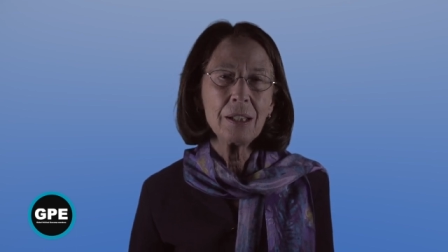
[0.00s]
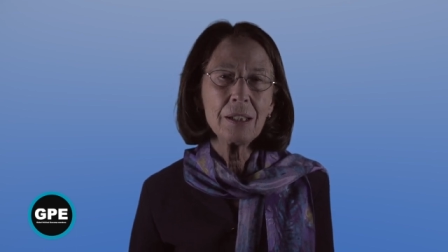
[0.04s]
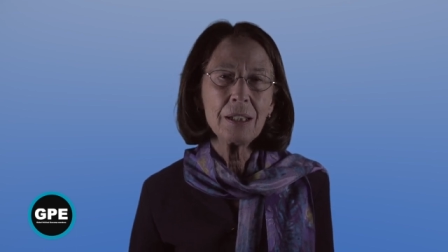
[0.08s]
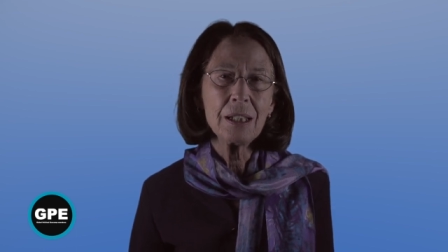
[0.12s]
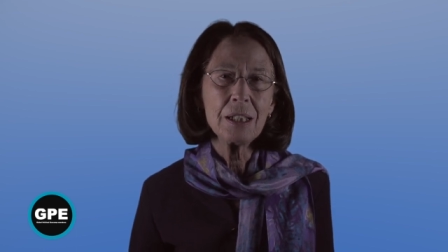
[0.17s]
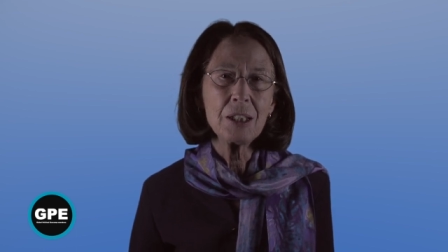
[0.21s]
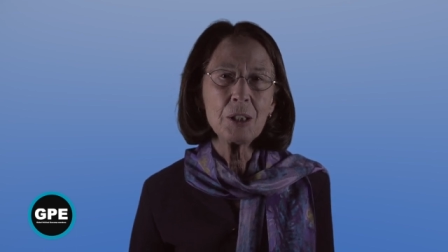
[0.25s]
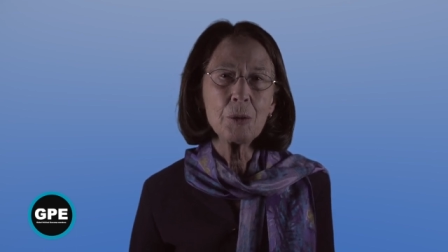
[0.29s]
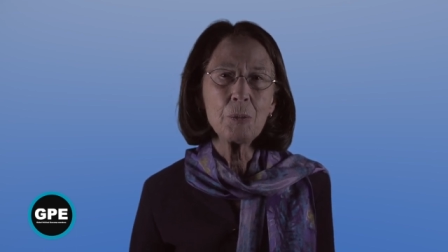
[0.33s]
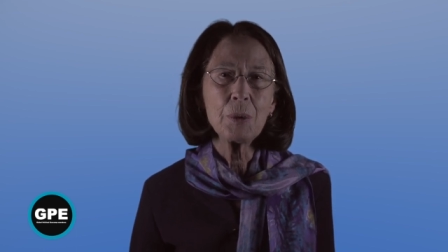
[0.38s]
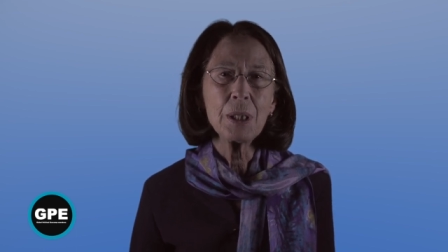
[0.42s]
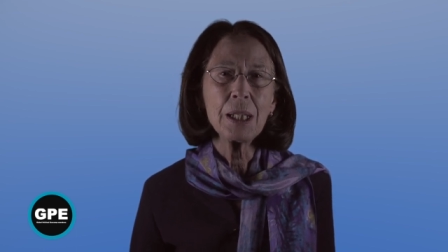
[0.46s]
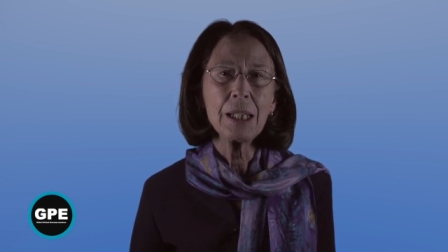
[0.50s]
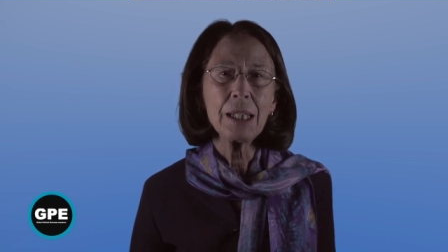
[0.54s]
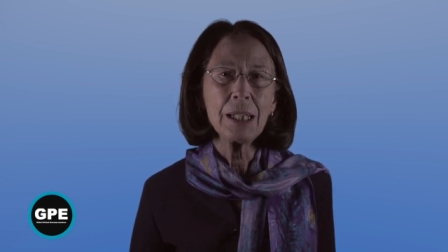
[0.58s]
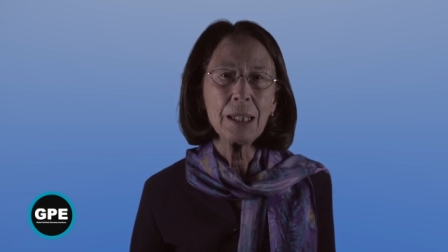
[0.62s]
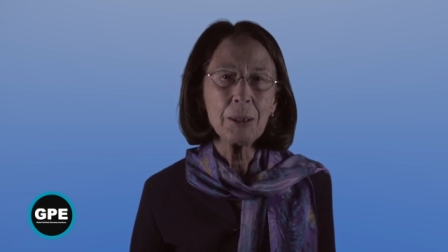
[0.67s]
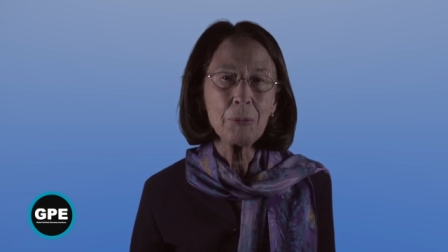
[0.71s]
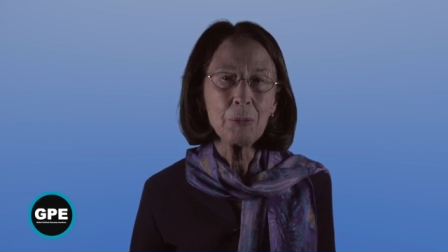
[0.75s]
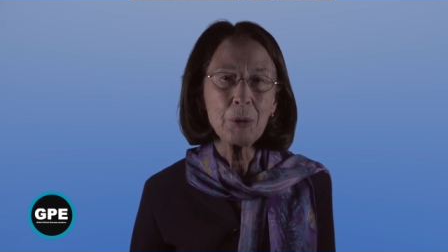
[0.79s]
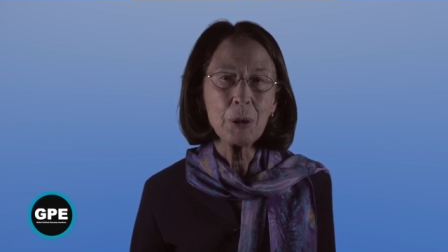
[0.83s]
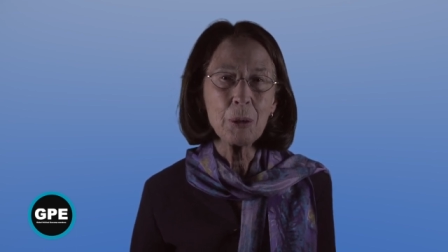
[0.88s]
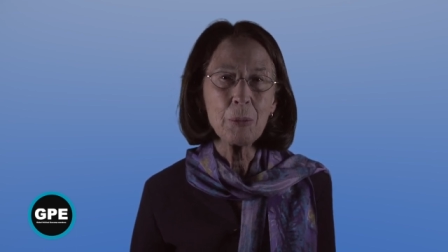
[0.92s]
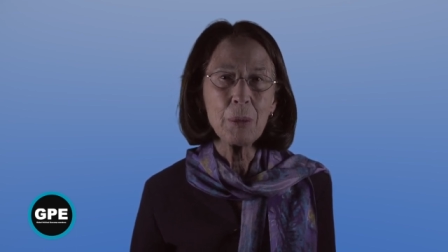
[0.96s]
need to be
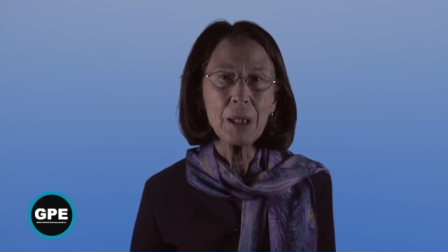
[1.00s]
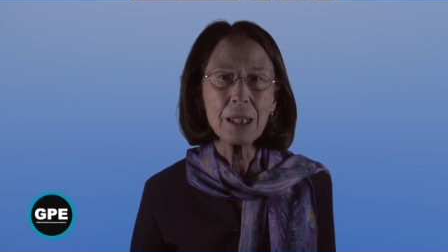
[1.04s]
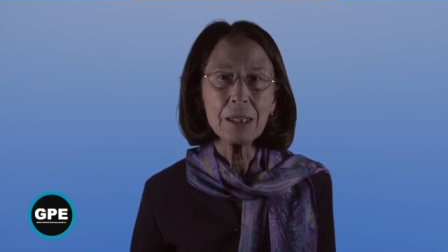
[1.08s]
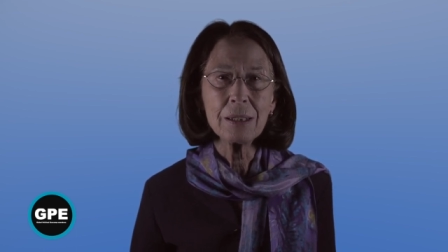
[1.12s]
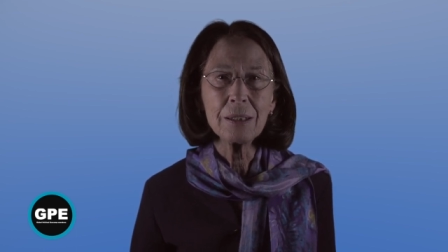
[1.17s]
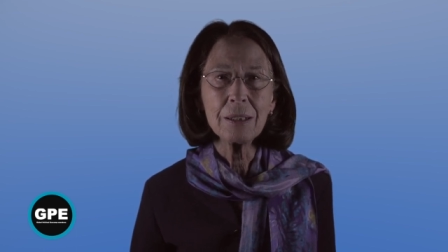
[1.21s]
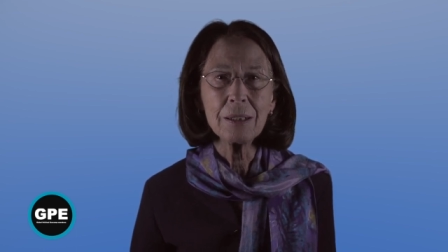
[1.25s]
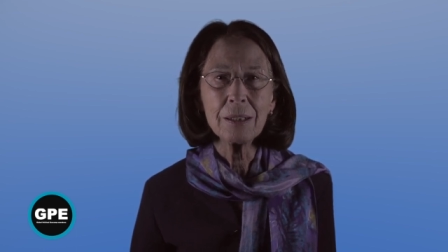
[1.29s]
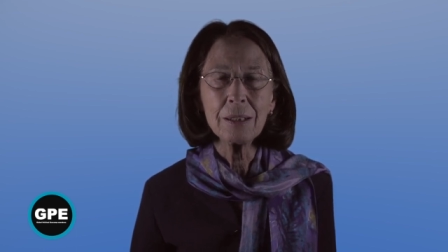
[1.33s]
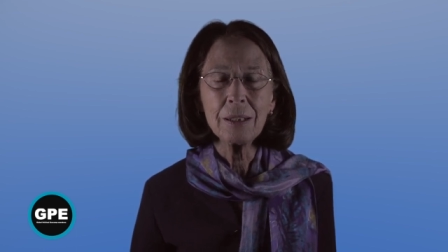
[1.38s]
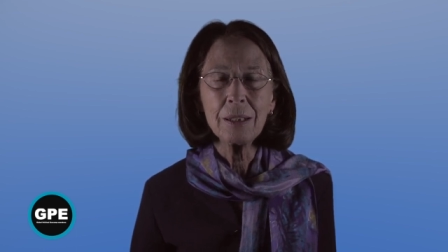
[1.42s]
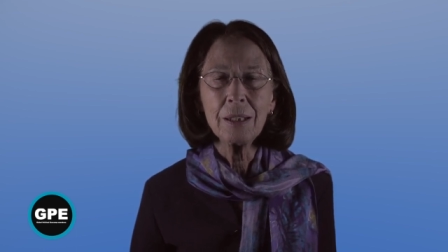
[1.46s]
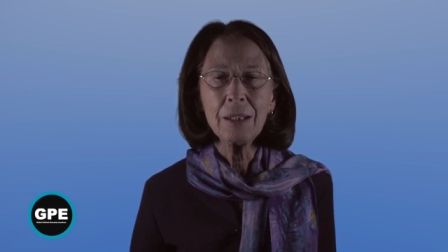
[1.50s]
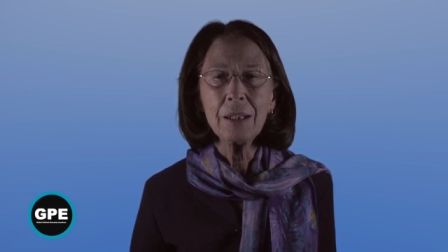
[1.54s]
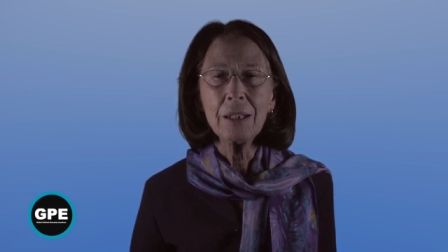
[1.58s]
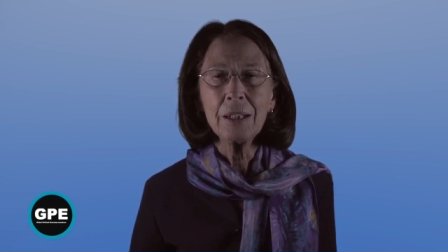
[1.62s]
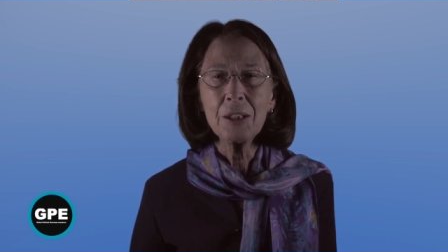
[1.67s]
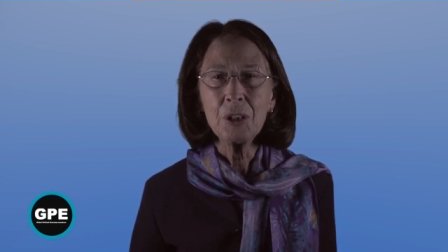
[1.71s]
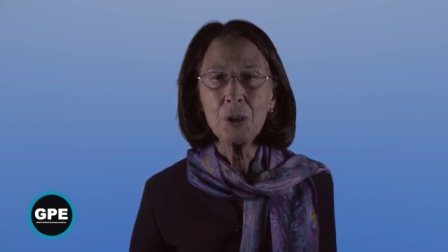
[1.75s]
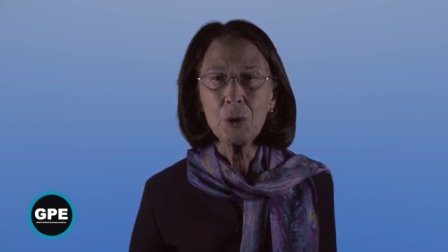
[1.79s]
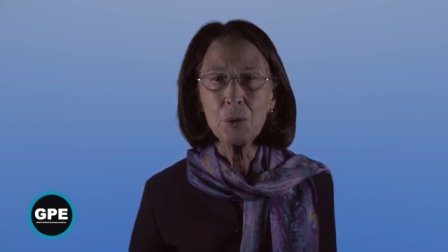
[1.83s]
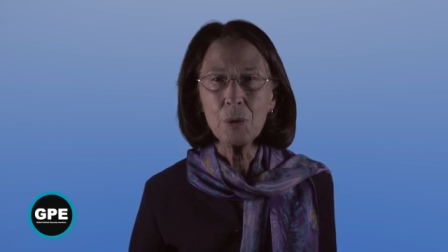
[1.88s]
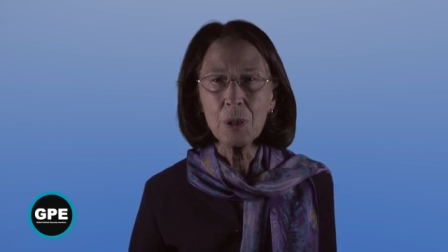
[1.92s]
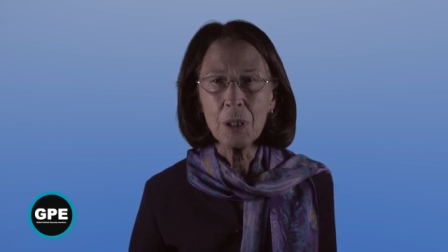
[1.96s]
implemented
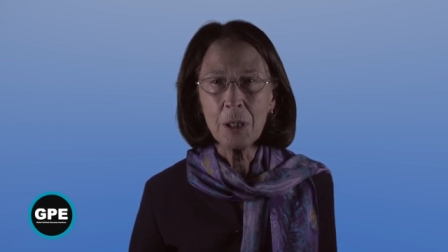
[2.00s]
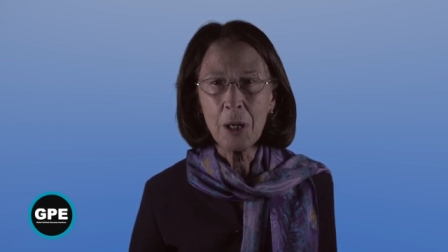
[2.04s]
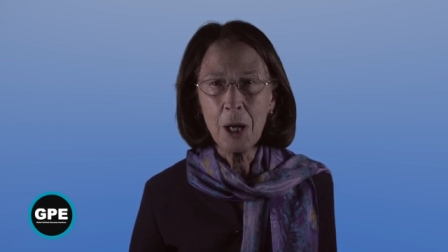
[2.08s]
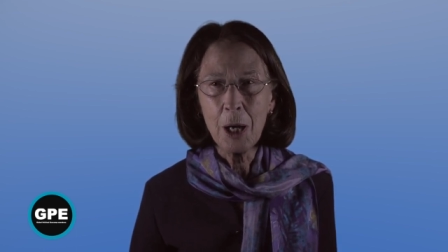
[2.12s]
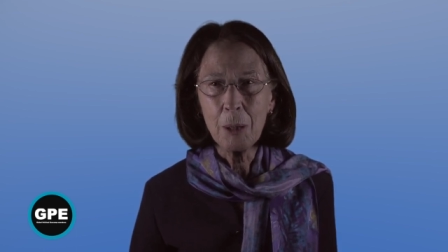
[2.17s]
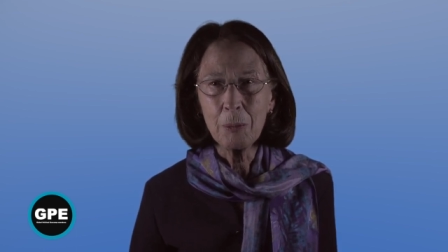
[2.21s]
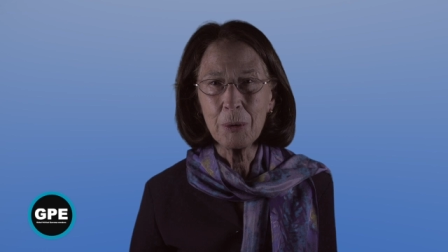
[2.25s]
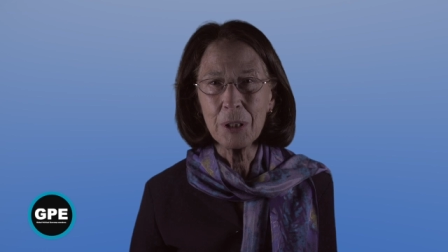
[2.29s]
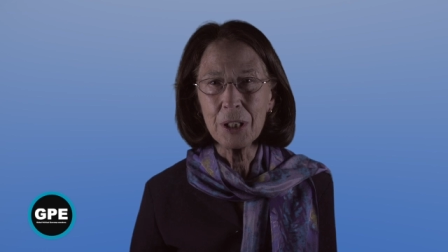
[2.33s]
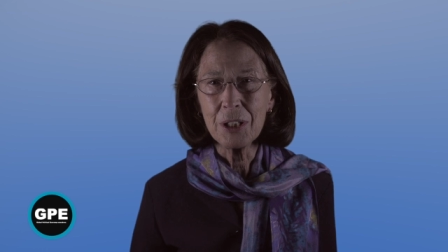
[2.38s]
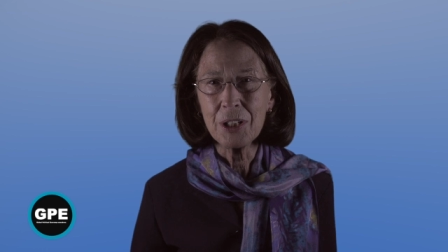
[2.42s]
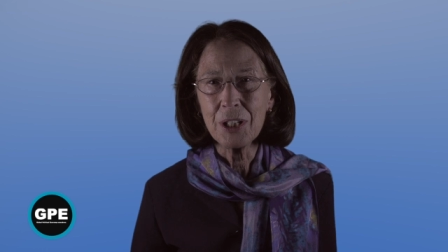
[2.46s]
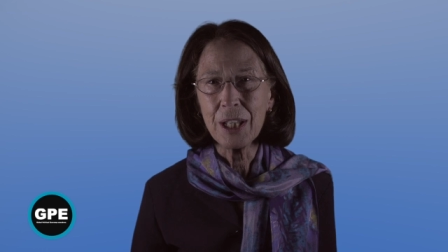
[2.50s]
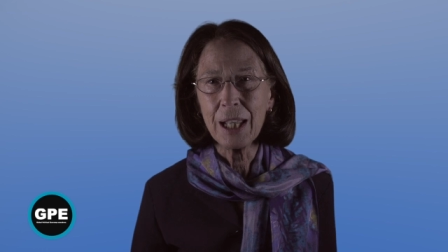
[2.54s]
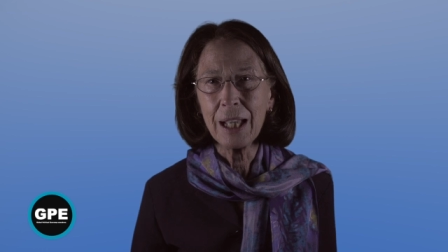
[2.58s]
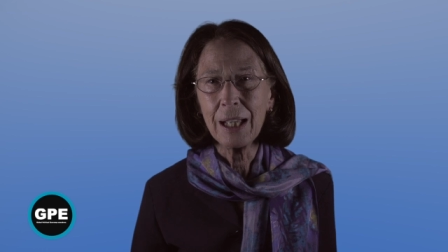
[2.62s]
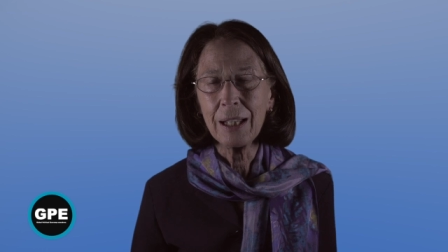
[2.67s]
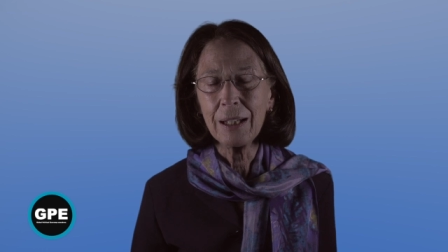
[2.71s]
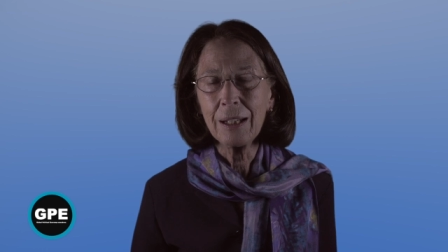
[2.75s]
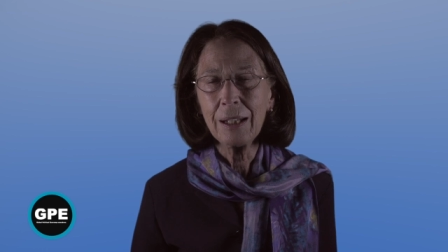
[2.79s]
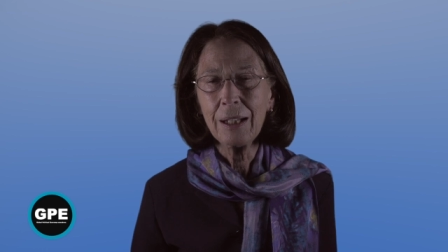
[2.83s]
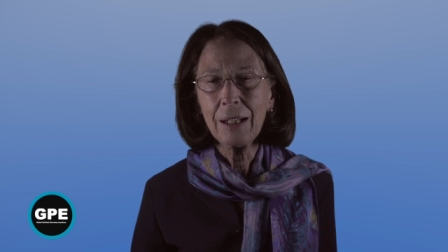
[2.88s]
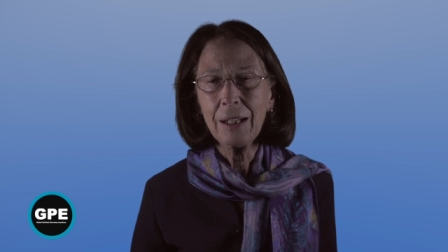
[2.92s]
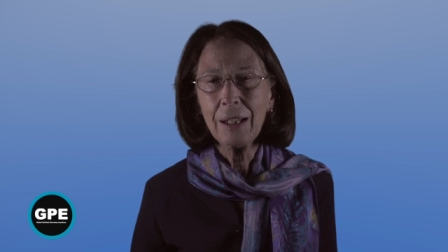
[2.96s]
to accomplish
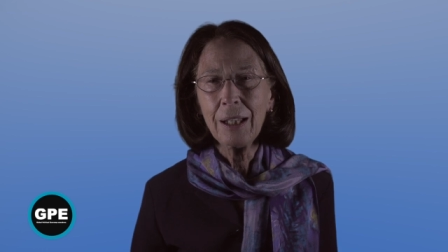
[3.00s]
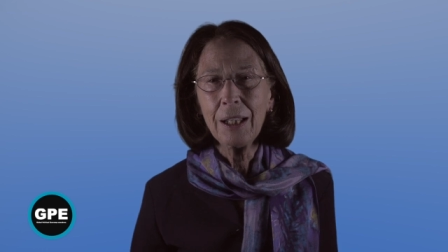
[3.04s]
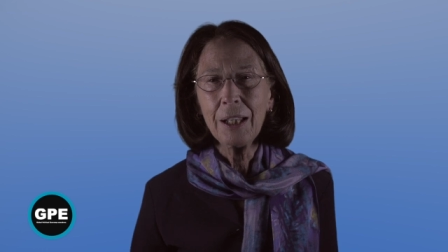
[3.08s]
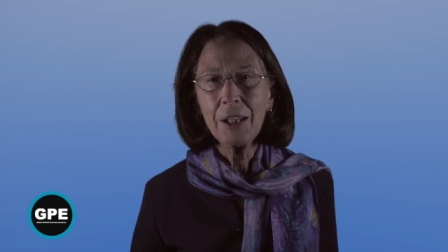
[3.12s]
that.